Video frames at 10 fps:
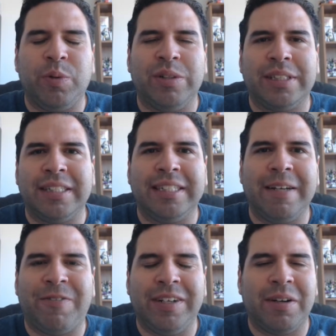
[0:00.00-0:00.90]
and something
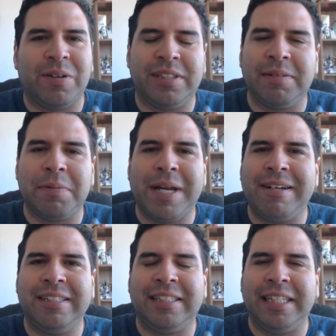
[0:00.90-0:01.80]
different, or something we
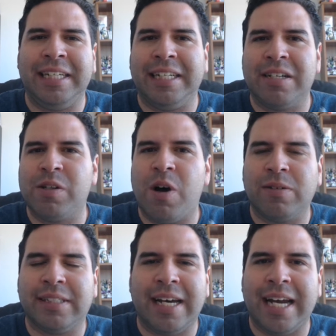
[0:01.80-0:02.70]
hadn't seen in a
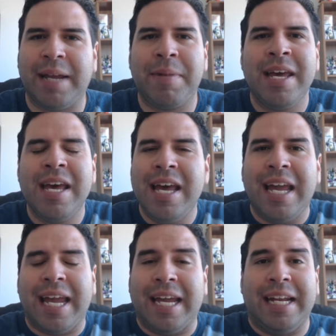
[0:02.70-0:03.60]
long time.
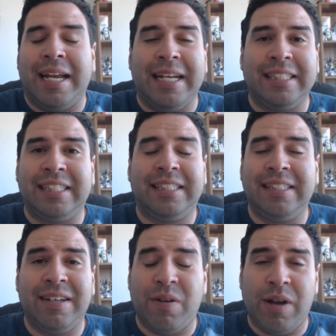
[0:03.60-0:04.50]
And
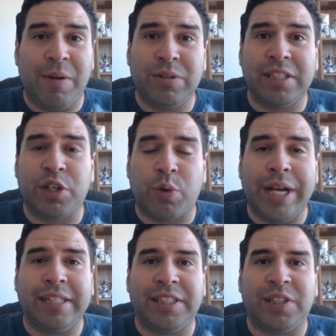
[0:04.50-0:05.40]
it was a
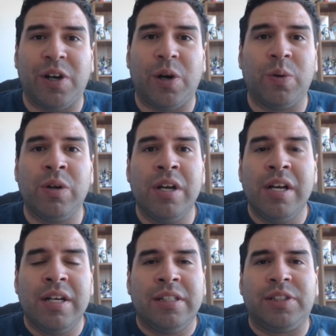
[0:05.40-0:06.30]
great show.
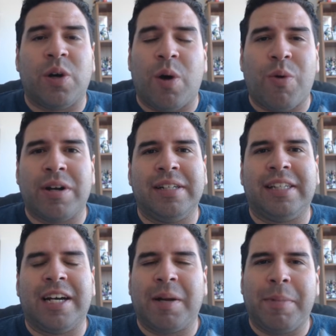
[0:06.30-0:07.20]
So I wanted to
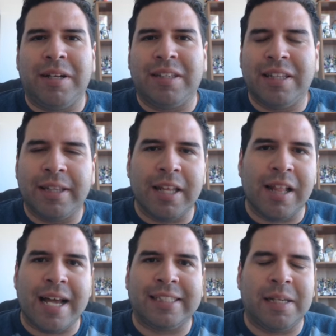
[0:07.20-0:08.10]
talk about the
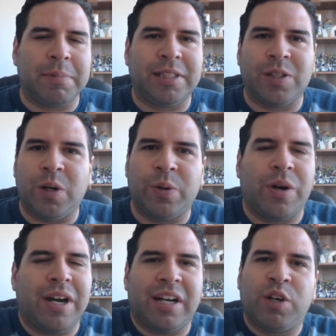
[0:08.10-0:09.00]
last
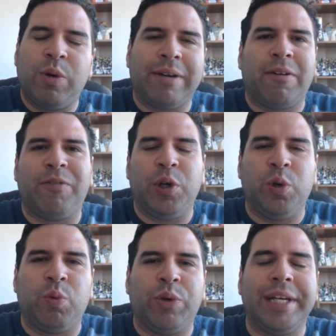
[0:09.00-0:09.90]
episode, a quick
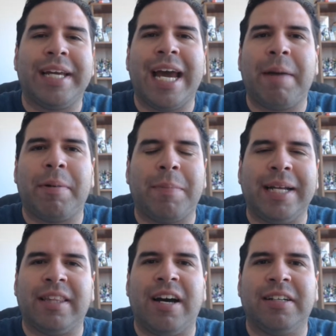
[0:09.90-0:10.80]
review, recap, and my
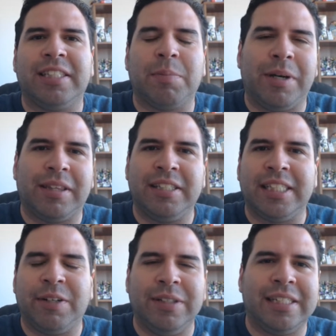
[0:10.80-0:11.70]
thoughts about the
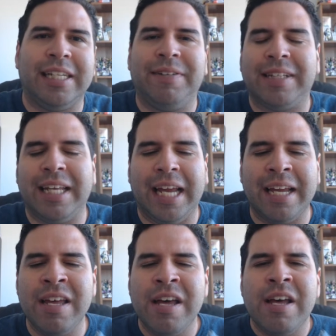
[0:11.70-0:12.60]
series and
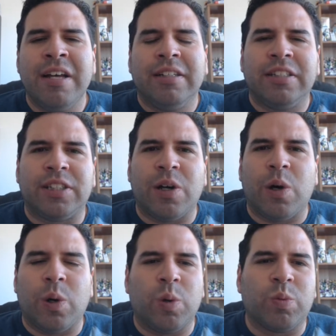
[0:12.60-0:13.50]
everything.
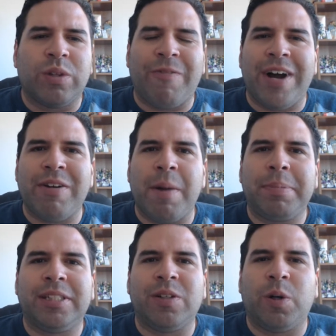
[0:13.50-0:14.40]
So the final
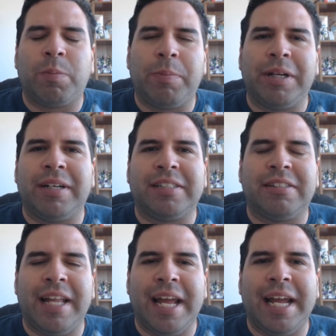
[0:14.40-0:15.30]
episode premiered
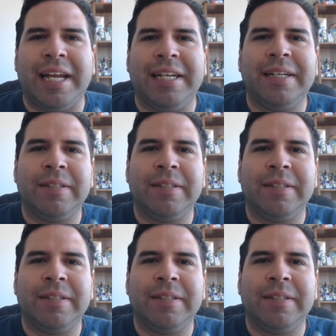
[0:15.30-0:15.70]
yesterday,